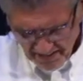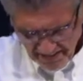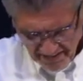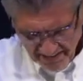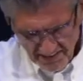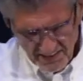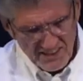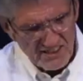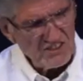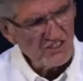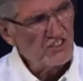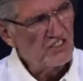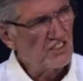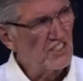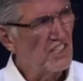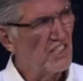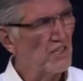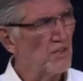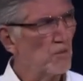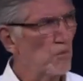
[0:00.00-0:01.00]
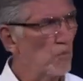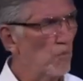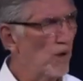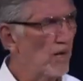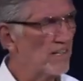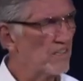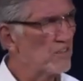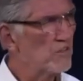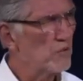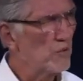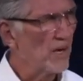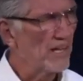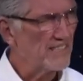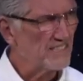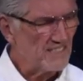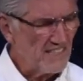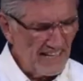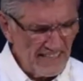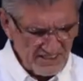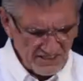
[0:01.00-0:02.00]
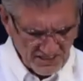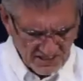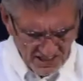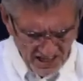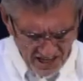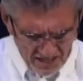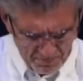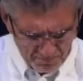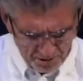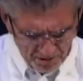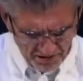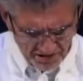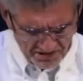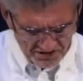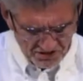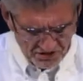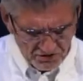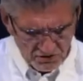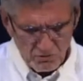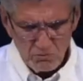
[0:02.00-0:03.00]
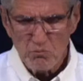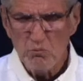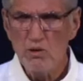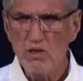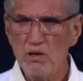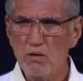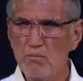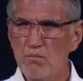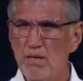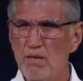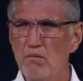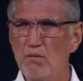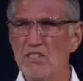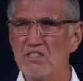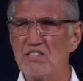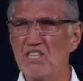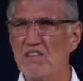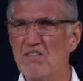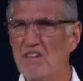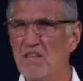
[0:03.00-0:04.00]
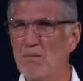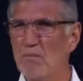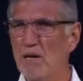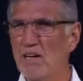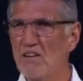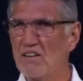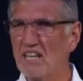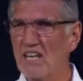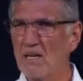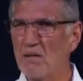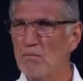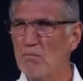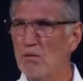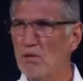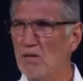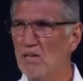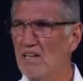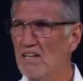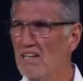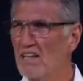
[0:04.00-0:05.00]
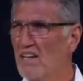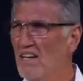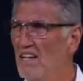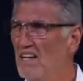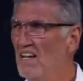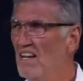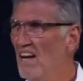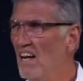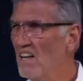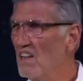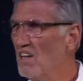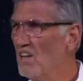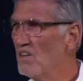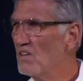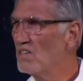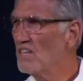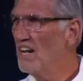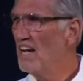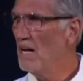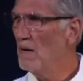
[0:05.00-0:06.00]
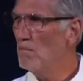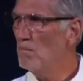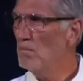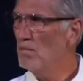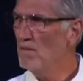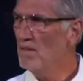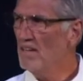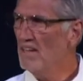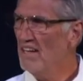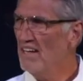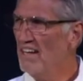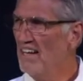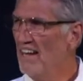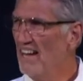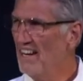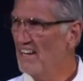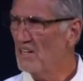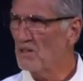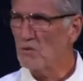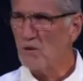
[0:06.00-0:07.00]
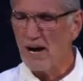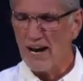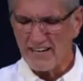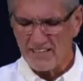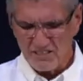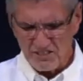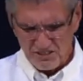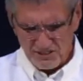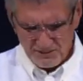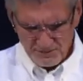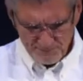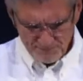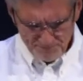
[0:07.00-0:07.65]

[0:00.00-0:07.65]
consider what Christ has accomplished. You will be receiving, the men are going to bring a little cup and a cracker